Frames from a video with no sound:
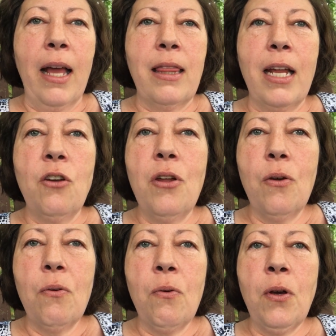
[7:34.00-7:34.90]
They
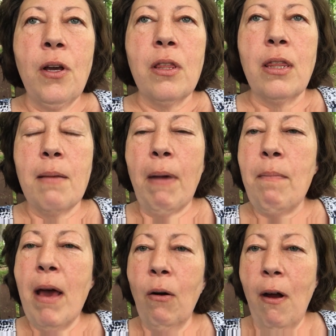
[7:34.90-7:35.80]
knew that my
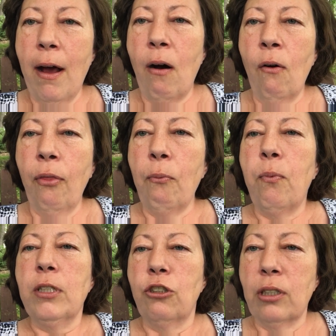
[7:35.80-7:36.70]
mental health
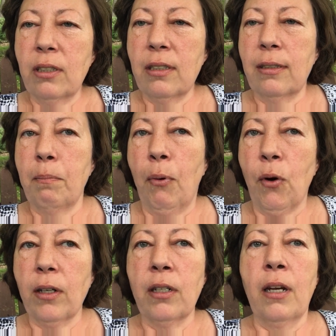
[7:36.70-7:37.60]
was just as
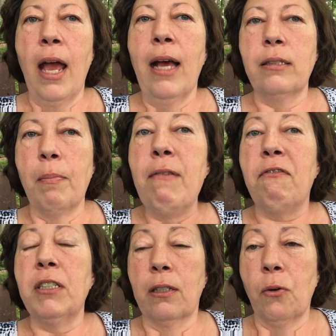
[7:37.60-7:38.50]
important as my
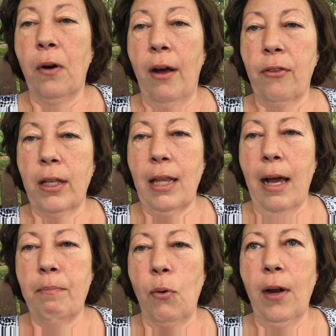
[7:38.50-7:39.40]
physical health at
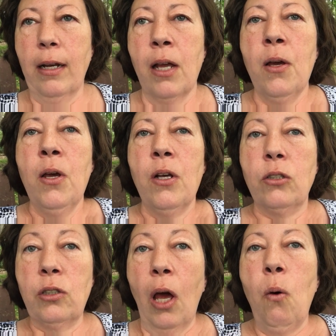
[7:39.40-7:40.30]
that point.
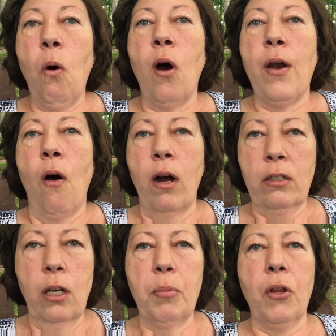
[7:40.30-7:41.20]
So on
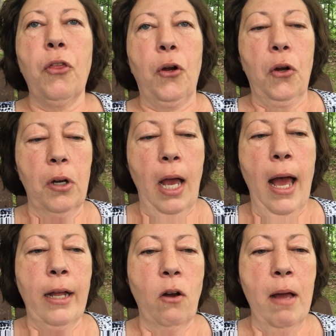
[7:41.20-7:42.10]
October 3rd,
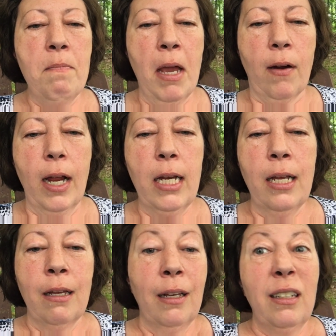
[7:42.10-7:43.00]
I got
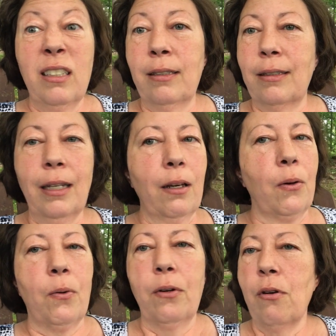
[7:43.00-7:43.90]
married,
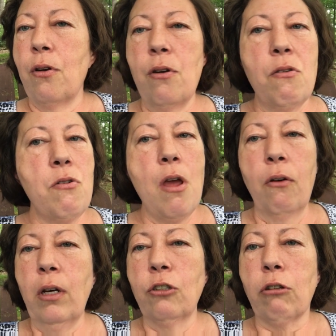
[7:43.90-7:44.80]
still
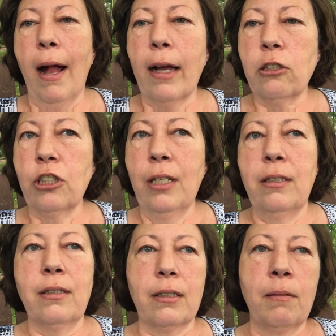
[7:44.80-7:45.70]
no
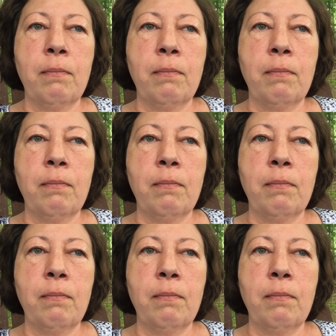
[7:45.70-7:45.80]
contractions.